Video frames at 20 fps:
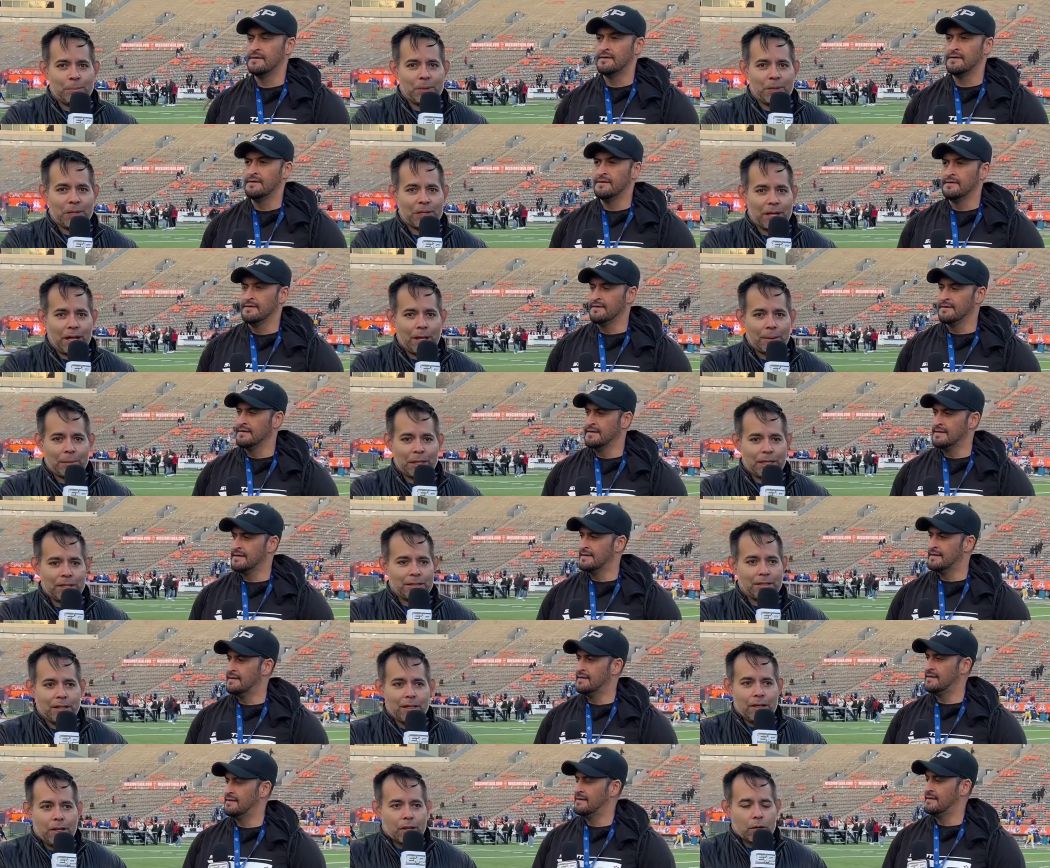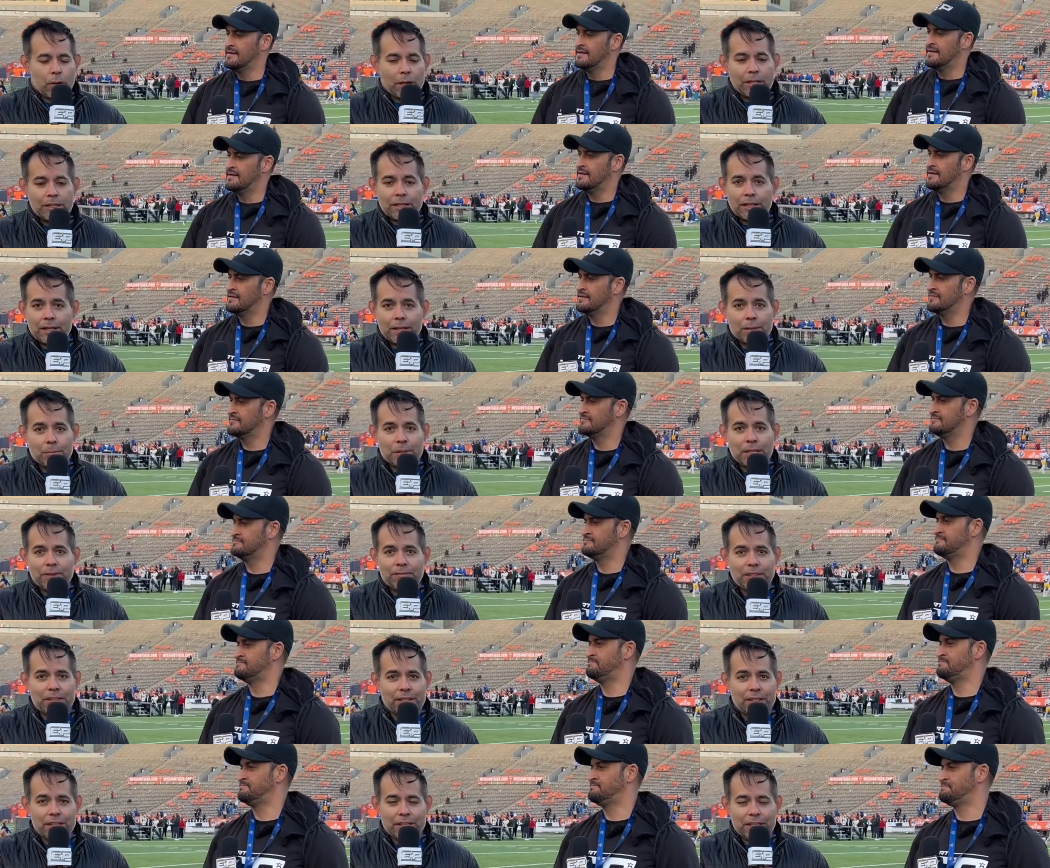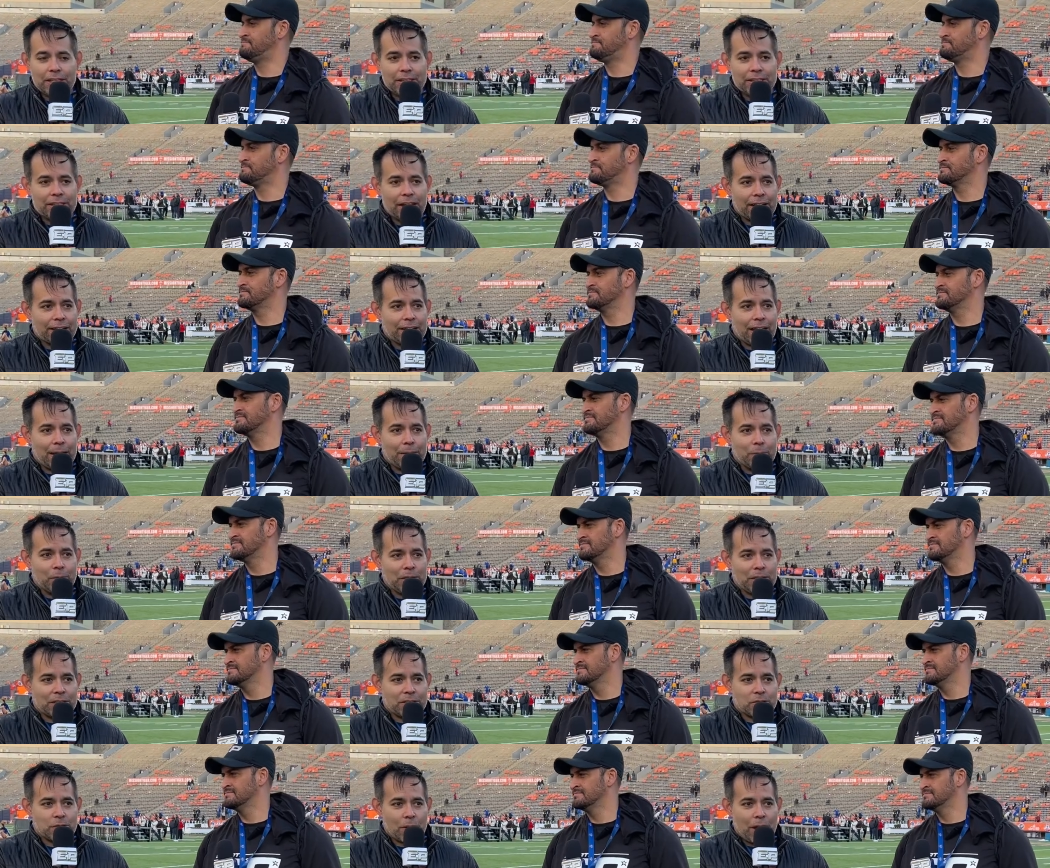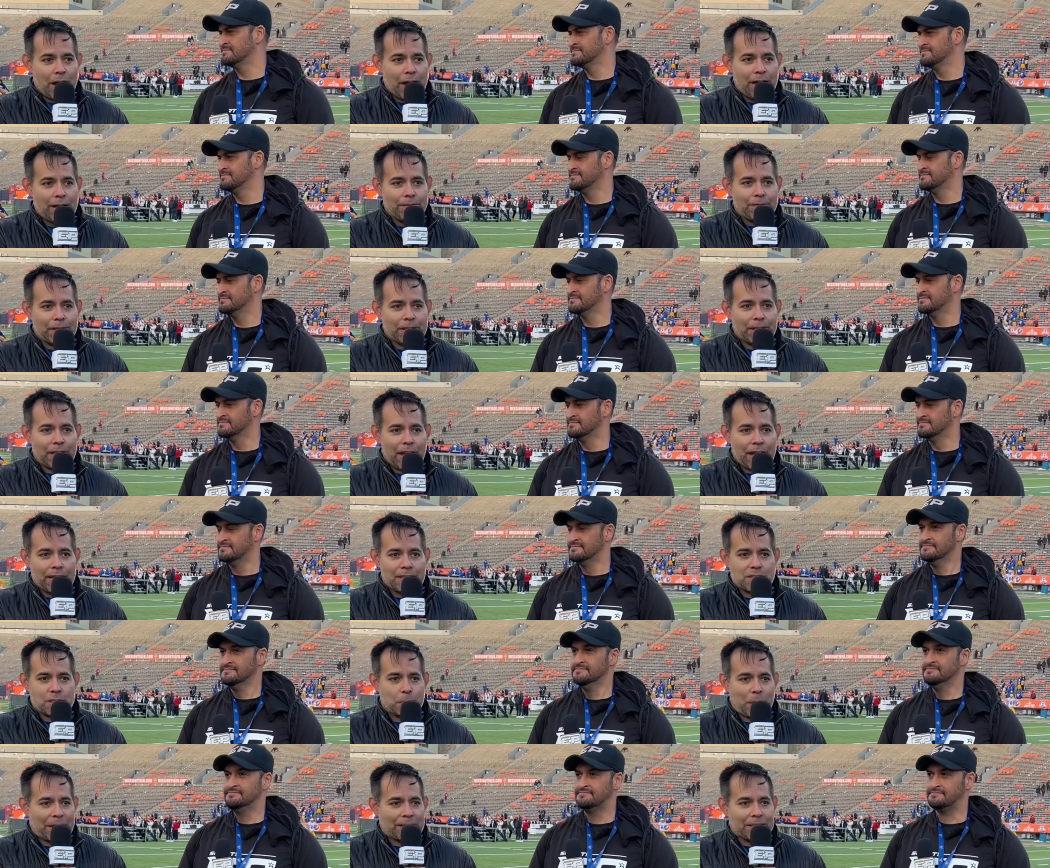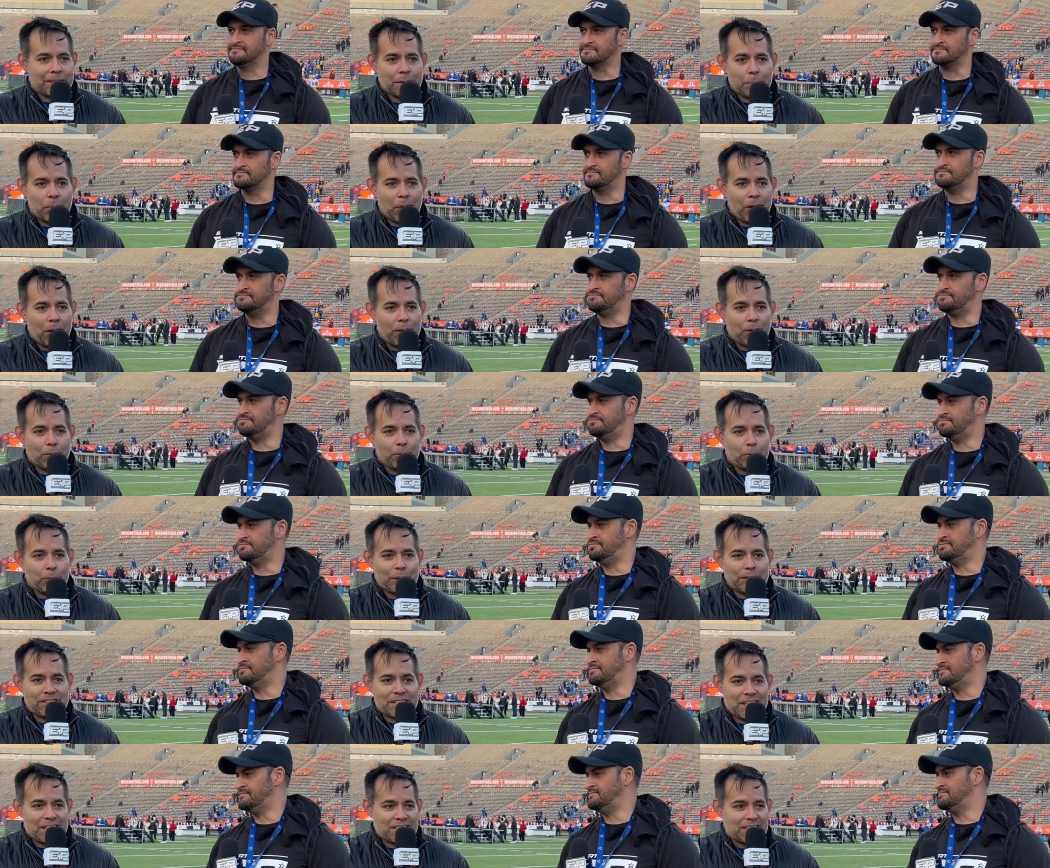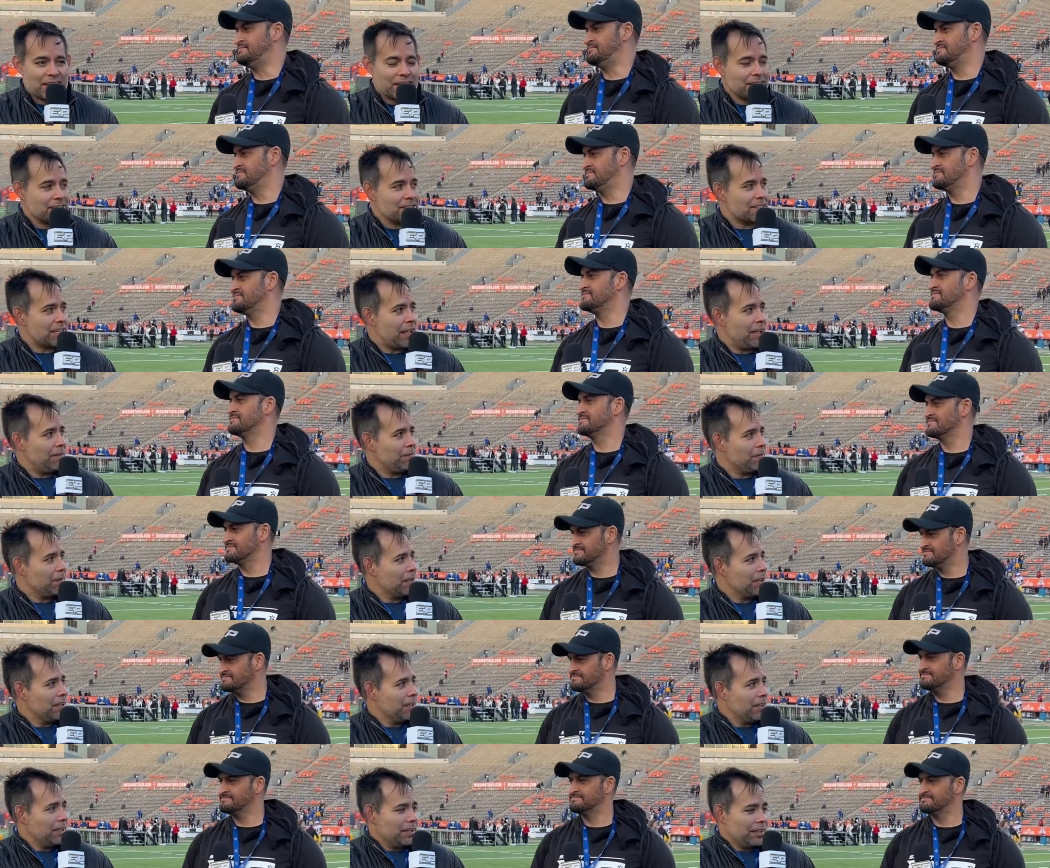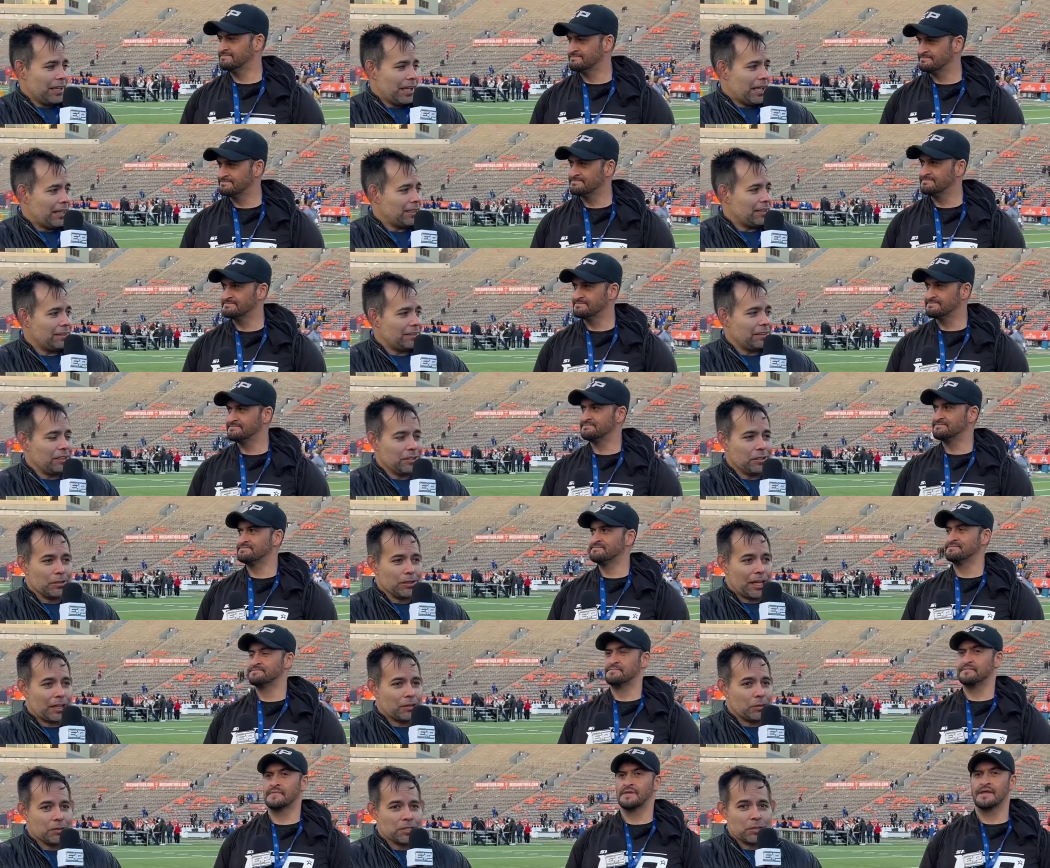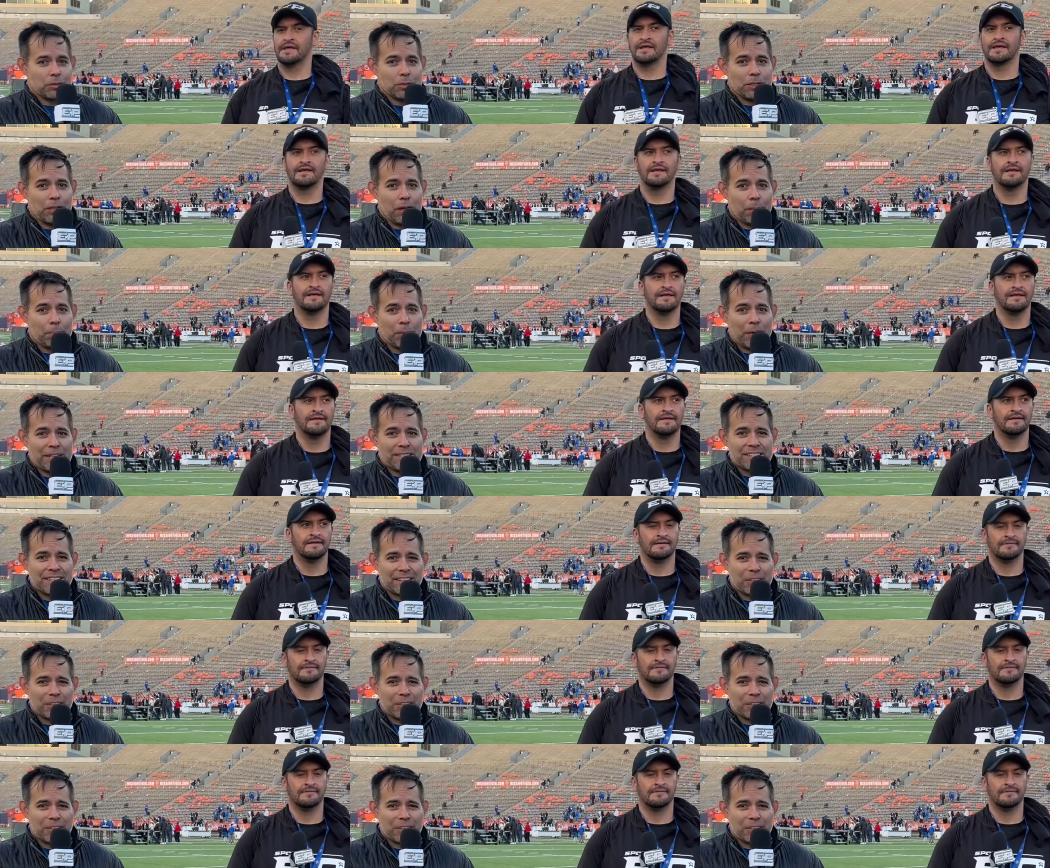Speaker 1: But I mean, credit him leaving leading that game-winning drive and, and spiking the ball with 10 seconds left and you know that goes through the uprights.